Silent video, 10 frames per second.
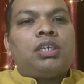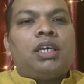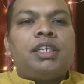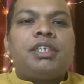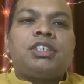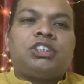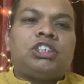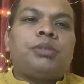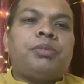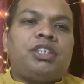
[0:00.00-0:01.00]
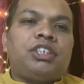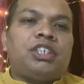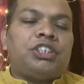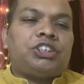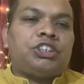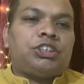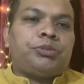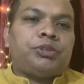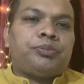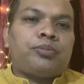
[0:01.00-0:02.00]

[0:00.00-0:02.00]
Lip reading: and interested in building relationships.